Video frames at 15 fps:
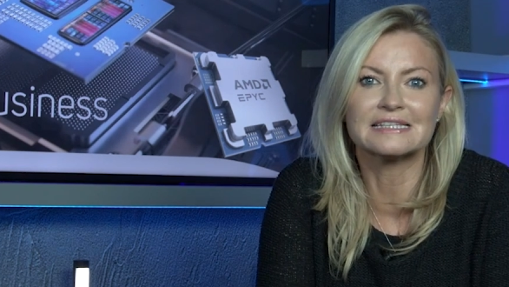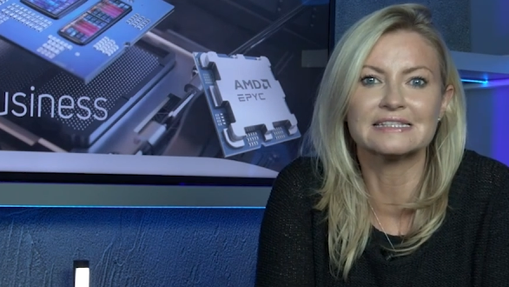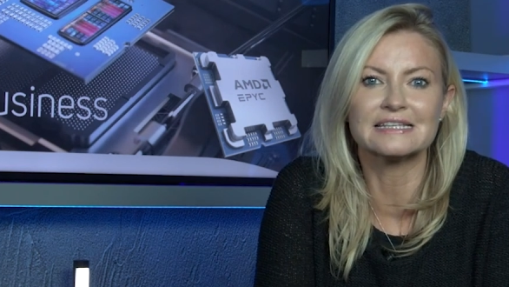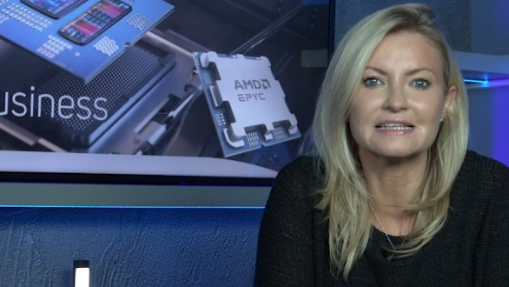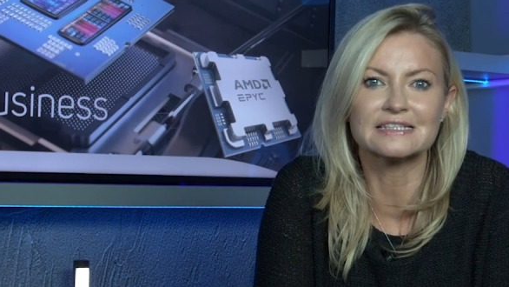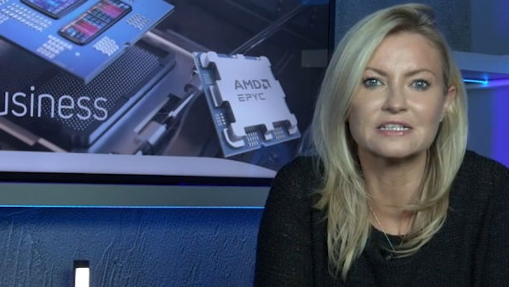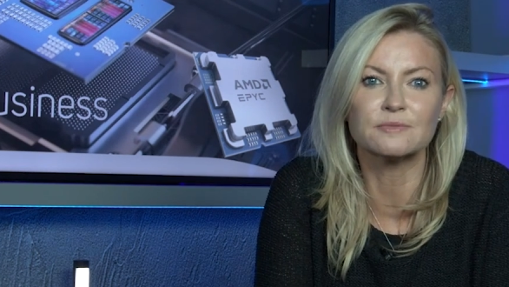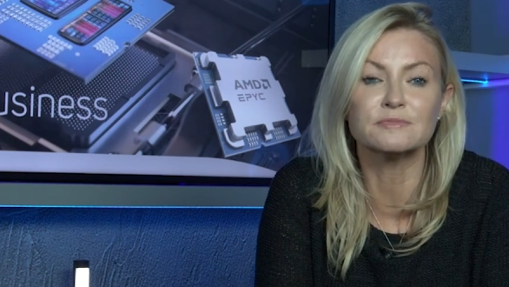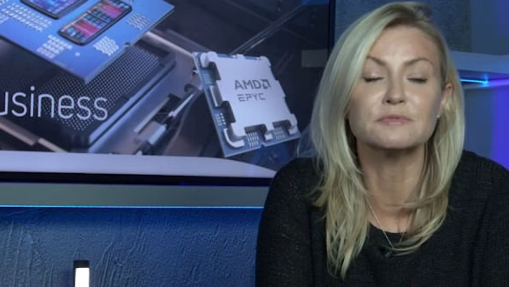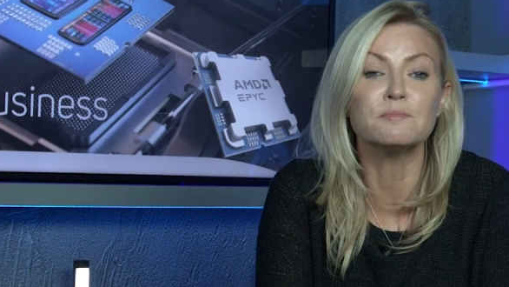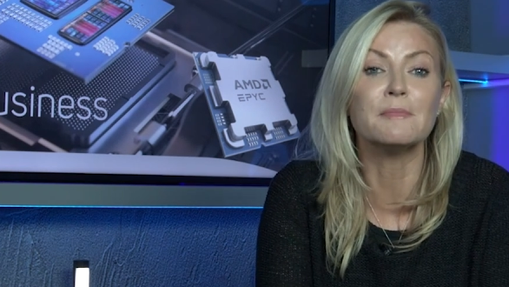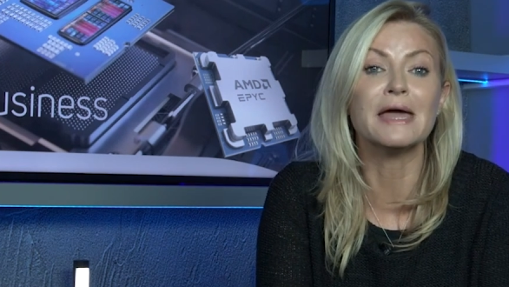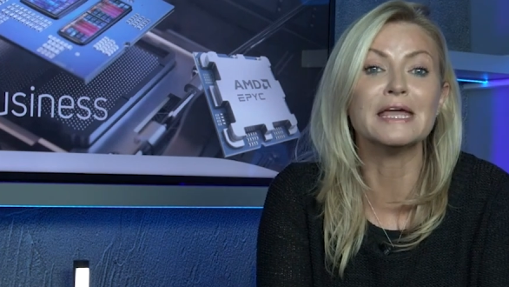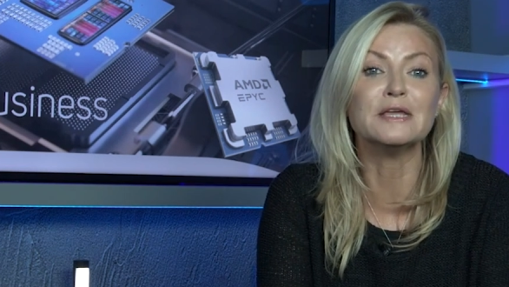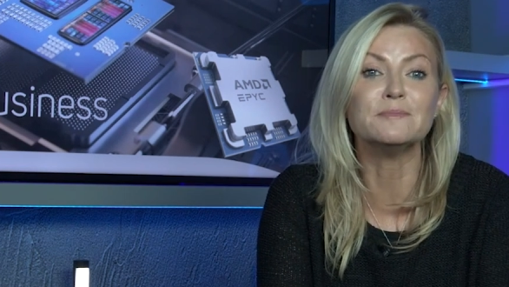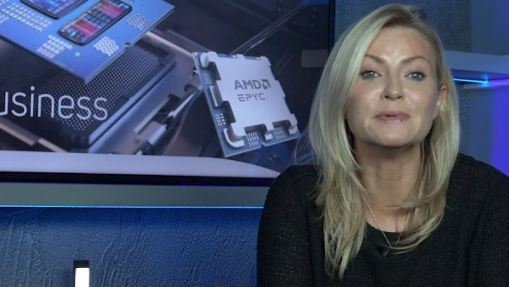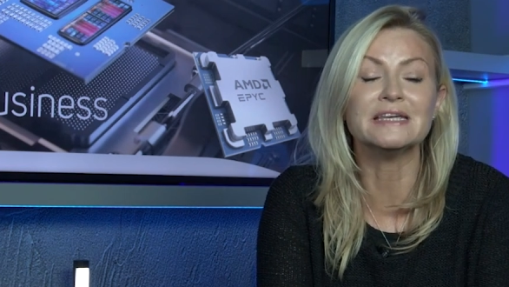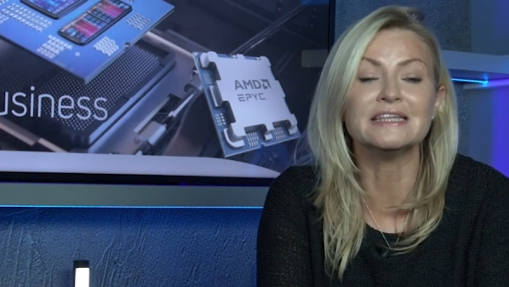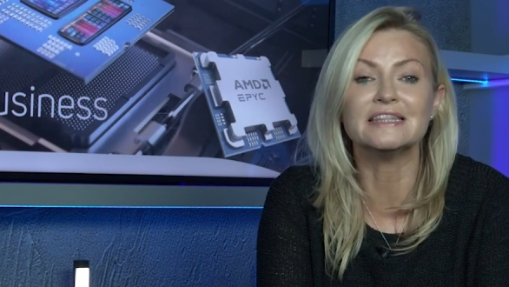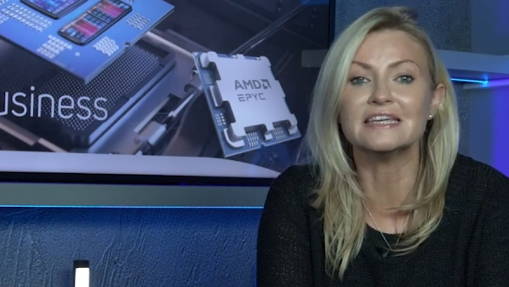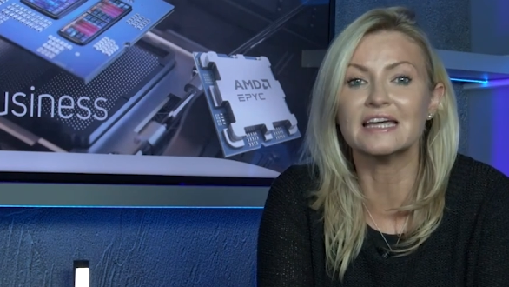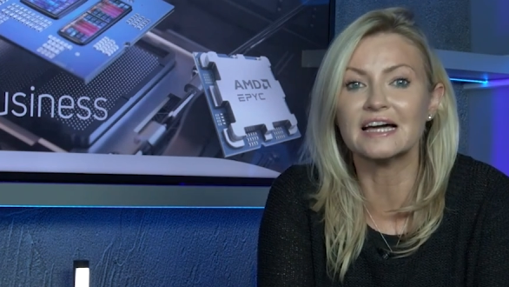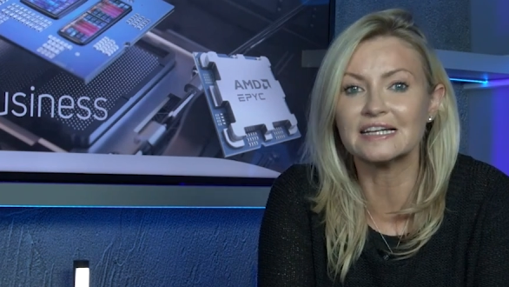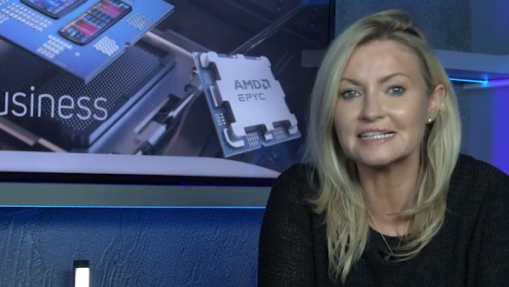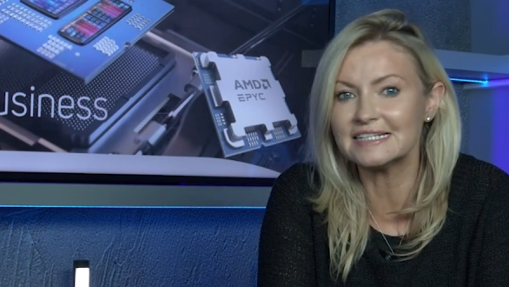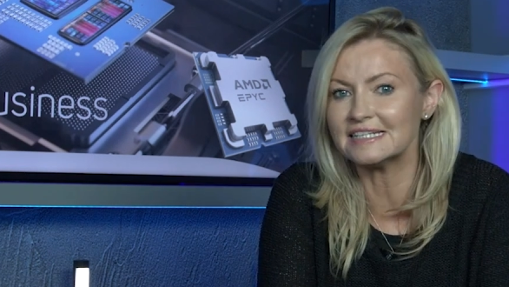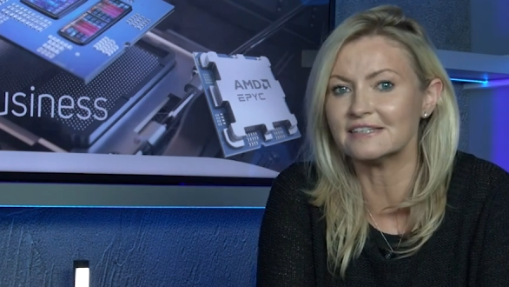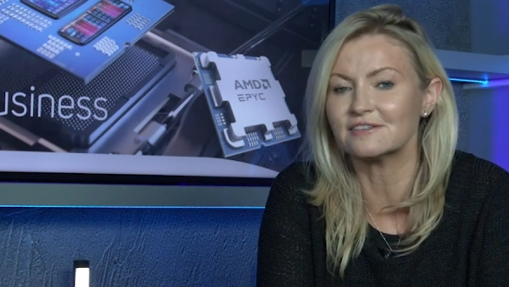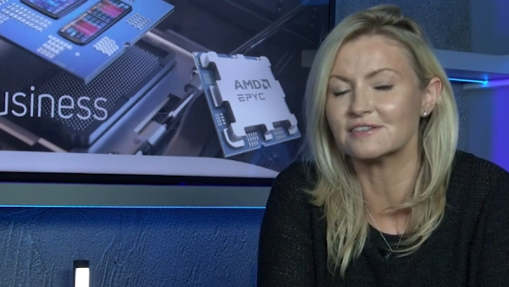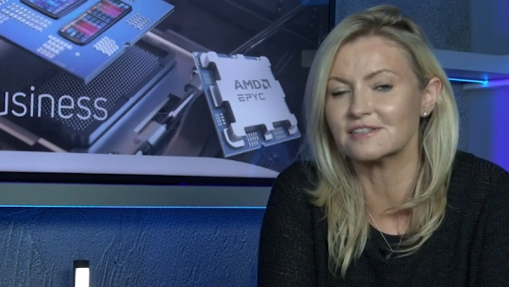Systems may be the ideal